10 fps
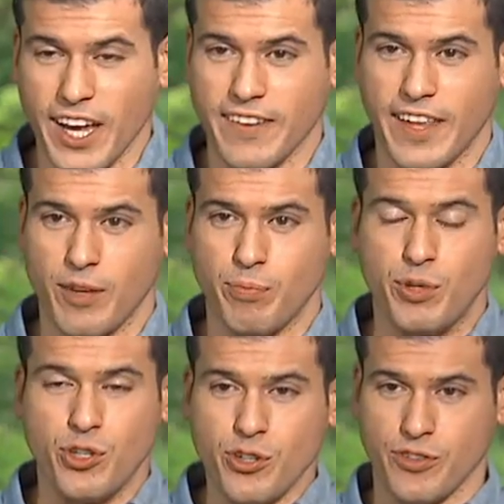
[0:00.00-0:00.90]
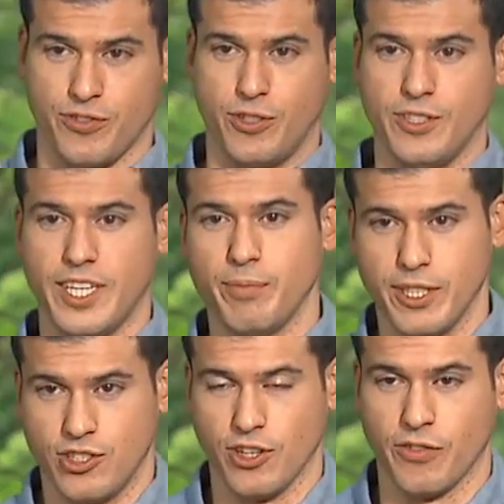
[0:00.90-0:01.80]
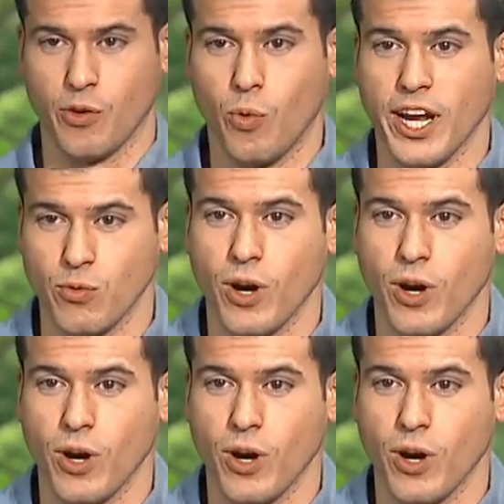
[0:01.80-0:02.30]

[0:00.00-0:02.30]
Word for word: had that beautiful image of the white